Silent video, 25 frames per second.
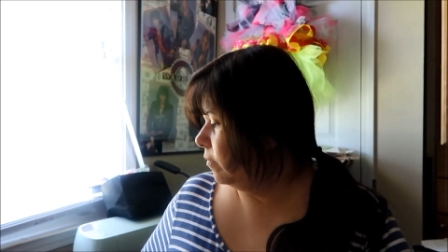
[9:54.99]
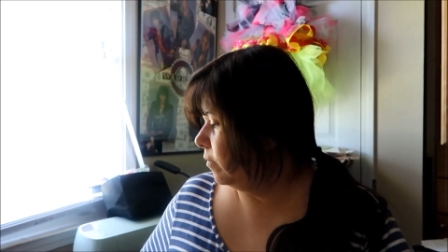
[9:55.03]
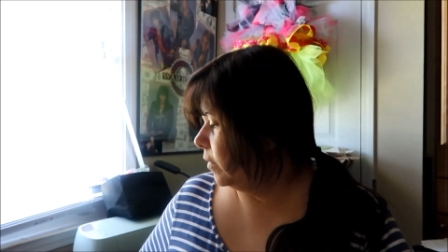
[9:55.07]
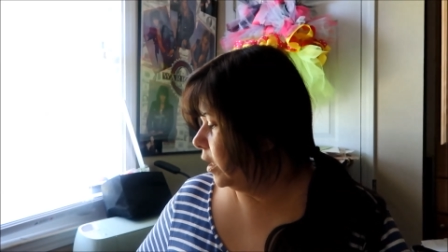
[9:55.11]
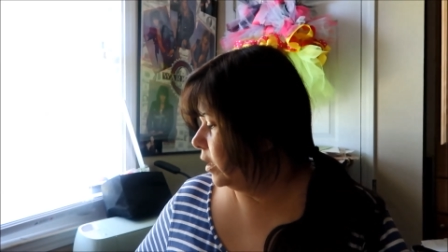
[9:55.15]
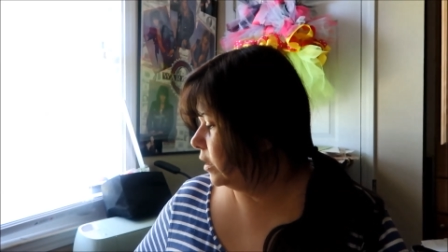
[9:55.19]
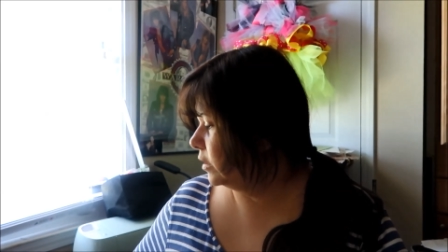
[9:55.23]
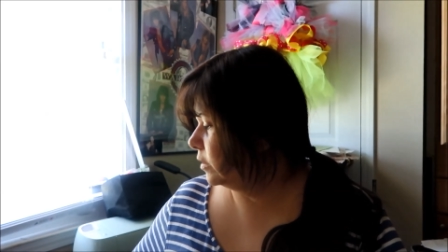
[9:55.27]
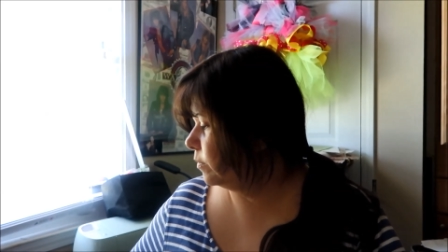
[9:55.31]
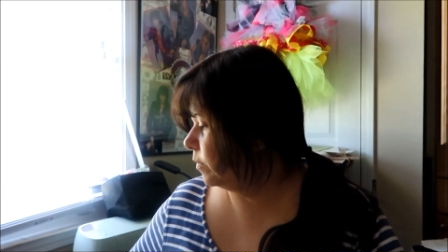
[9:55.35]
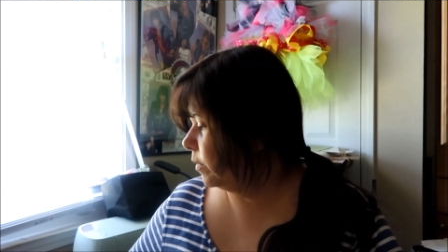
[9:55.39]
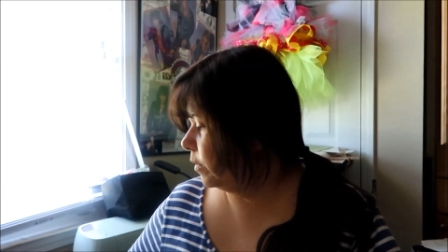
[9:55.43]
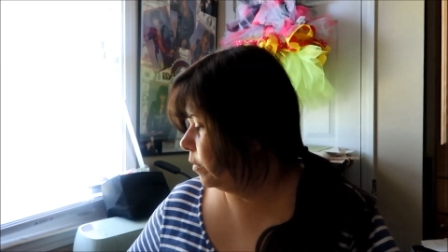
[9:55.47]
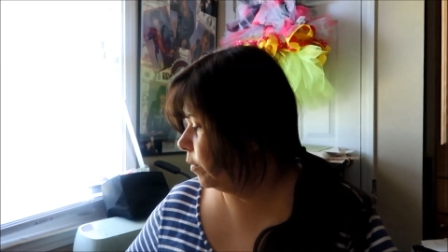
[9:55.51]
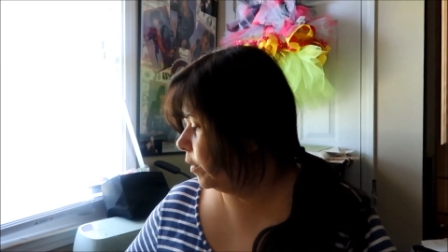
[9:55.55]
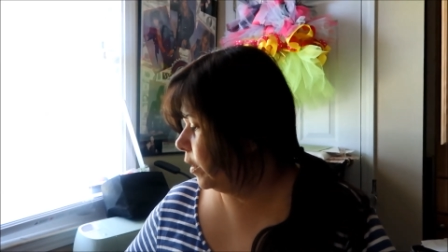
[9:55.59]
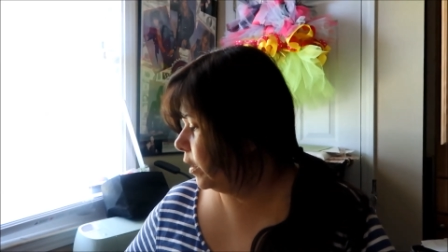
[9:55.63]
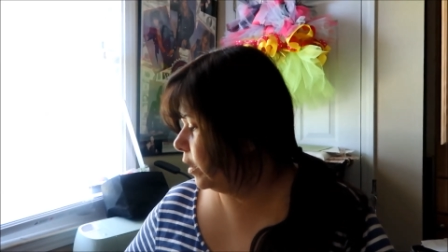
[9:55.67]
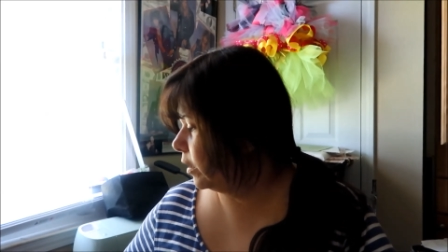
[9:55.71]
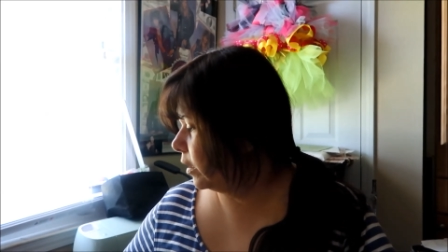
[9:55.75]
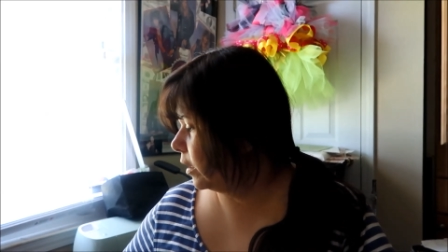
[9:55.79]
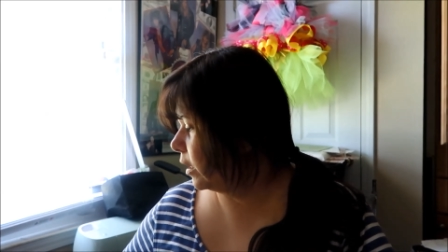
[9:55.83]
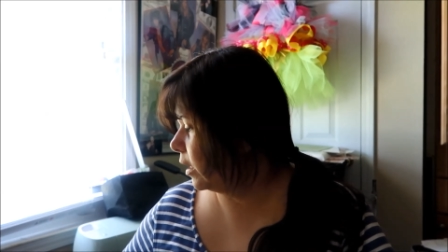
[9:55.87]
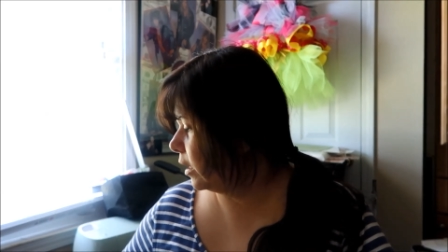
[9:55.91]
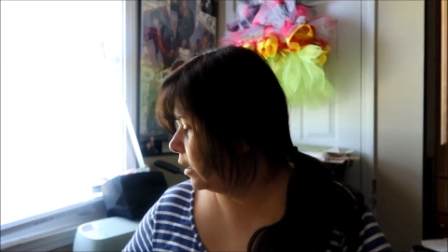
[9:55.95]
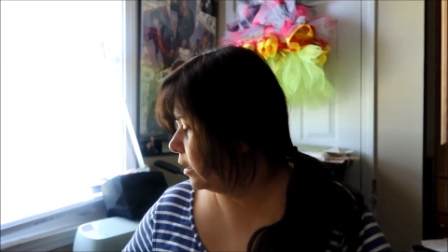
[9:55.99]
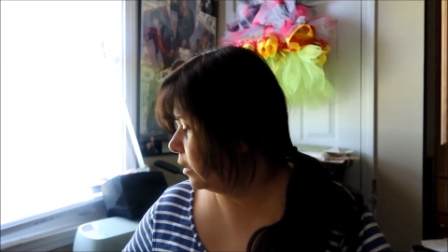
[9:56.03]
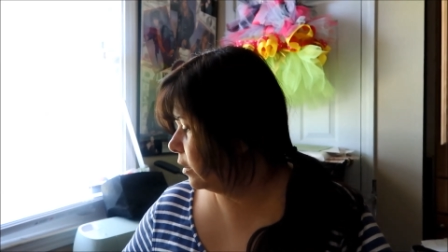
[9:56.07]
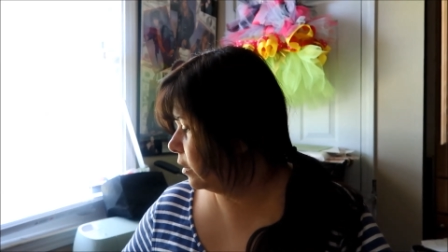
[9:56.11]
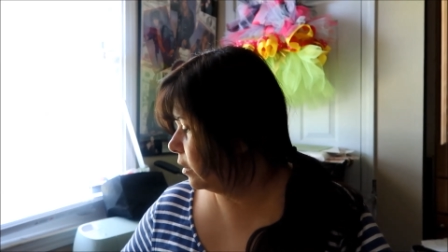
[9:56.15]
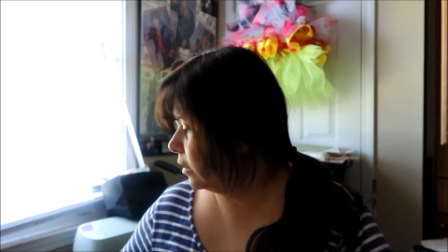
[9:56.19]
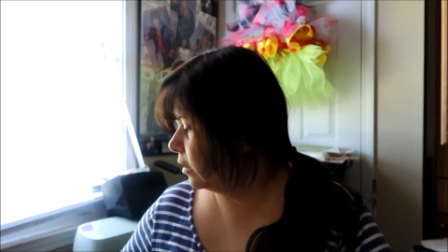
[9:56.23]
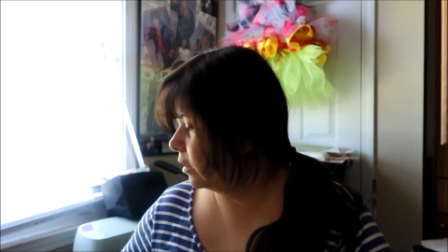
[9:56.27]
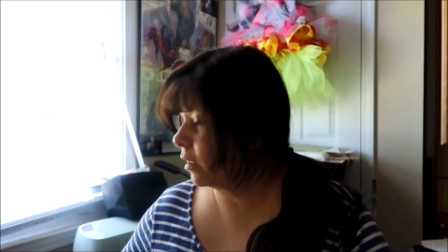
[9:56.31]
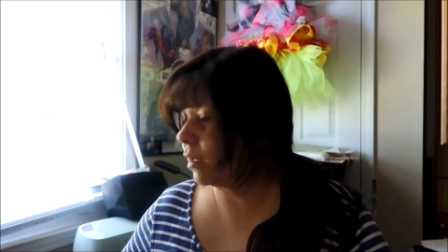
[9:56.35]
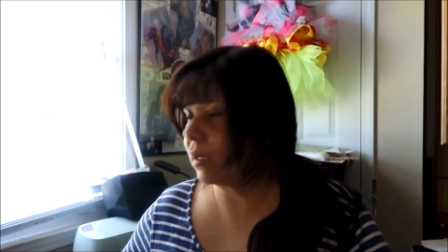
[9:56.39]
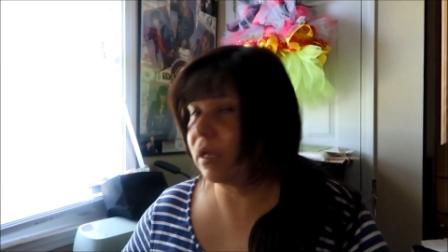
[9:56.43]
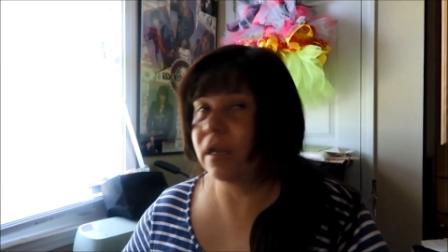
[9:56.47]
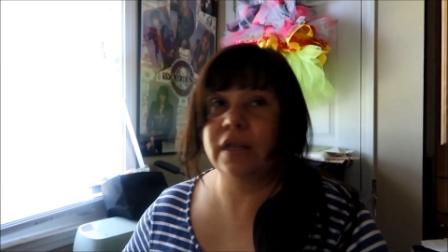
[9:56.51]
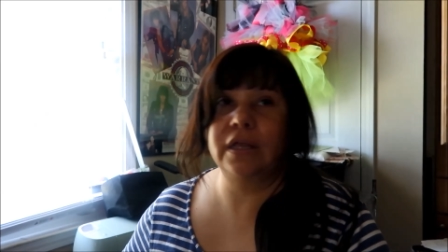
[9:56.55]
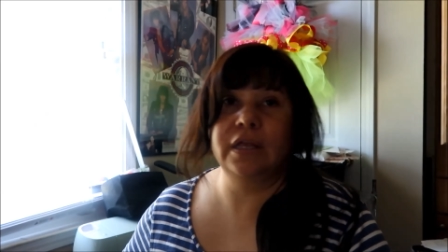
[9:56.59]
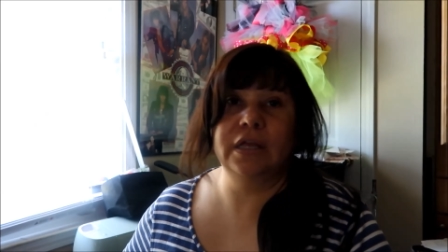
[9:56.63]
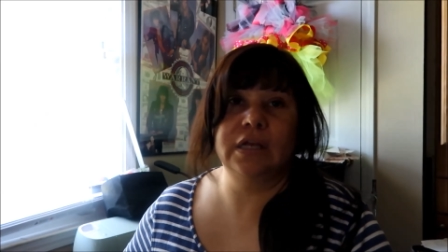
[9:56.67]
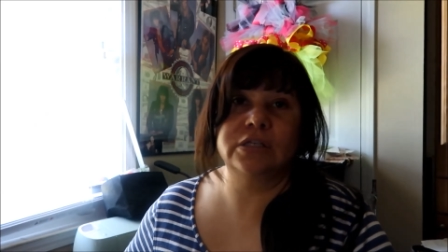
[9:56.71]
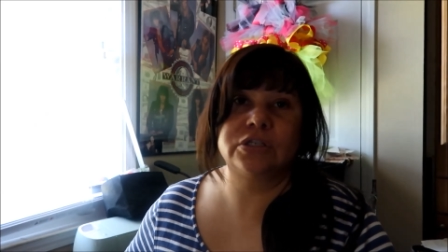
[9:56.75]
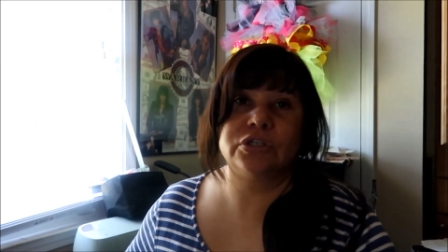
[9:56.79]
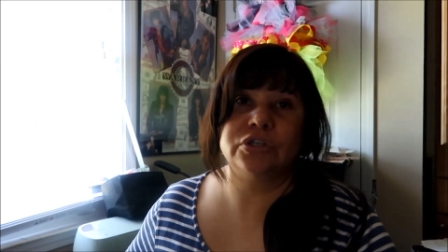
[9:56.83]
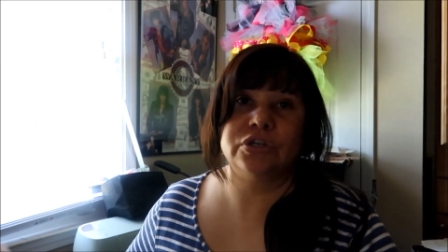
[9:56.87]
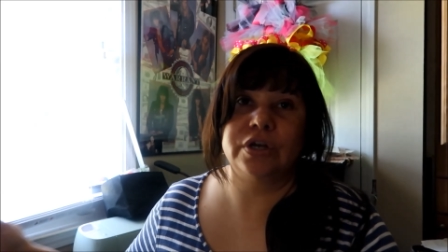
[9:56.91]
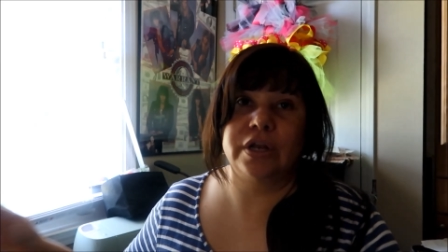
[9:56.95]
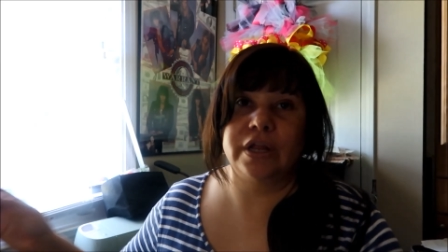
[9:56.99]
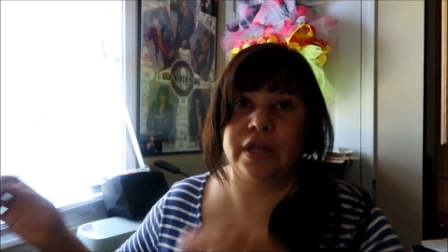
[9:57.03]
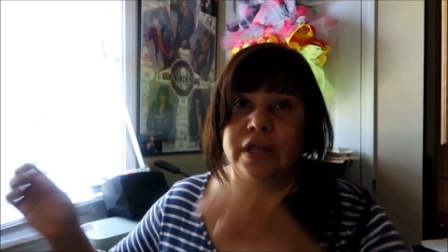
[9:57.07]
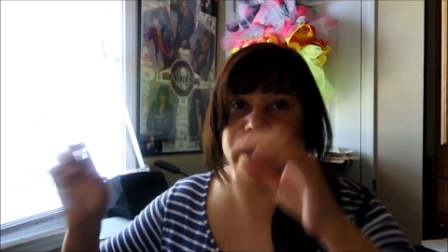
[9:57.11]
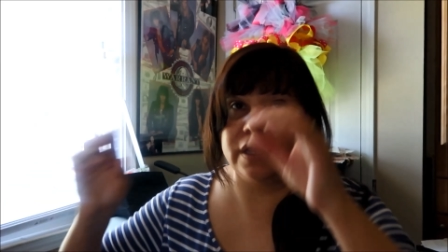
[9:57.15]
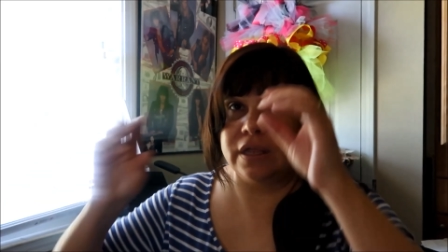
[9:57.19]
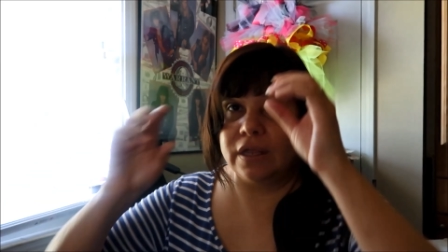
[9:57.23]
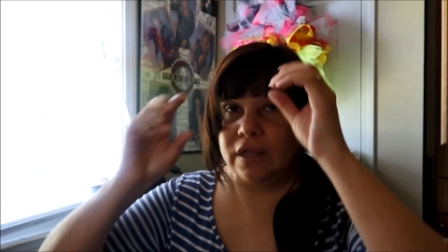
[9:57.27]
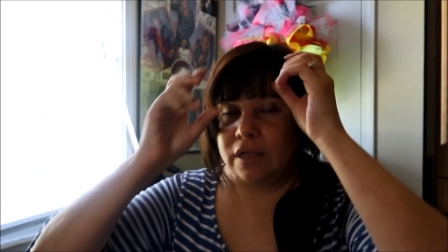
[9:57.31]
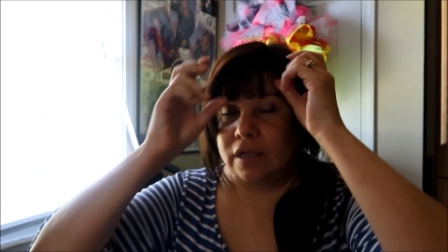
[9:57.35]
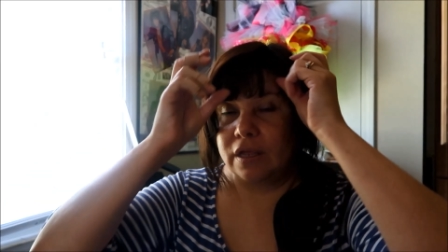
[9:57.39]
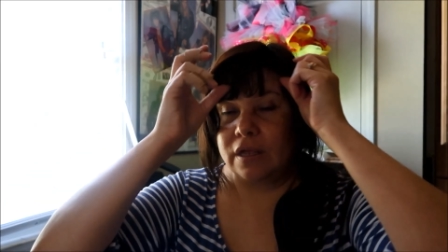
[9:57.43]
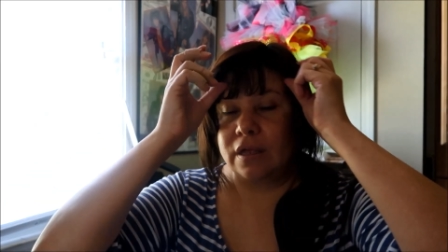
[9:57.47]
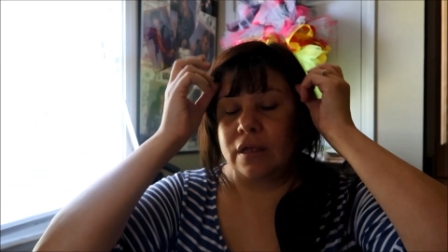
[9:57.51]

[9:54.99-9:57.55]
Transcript: My husband went and got it yesterday.